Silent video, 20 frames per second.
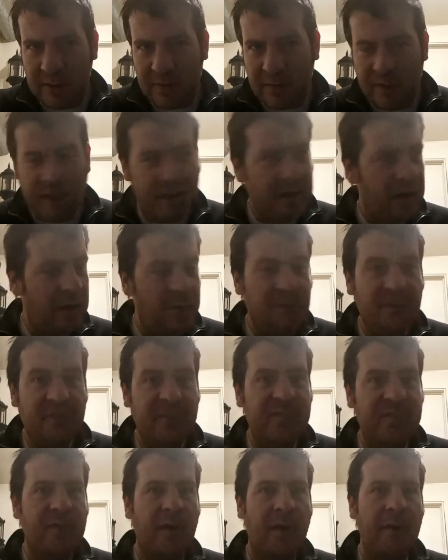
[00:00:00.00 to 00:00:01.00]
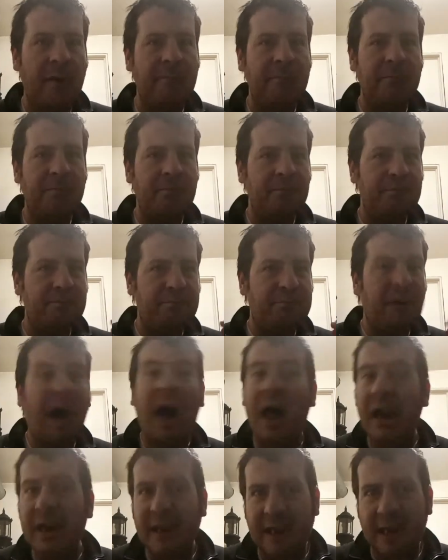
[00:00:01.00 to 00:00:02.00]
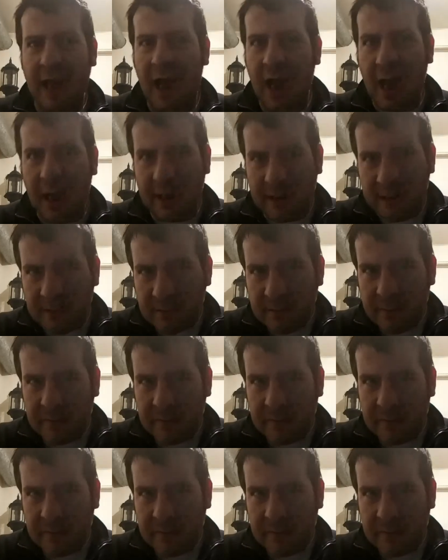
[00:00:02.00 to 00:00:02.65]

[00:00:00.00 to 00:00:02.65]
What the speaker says: They come from Polygon.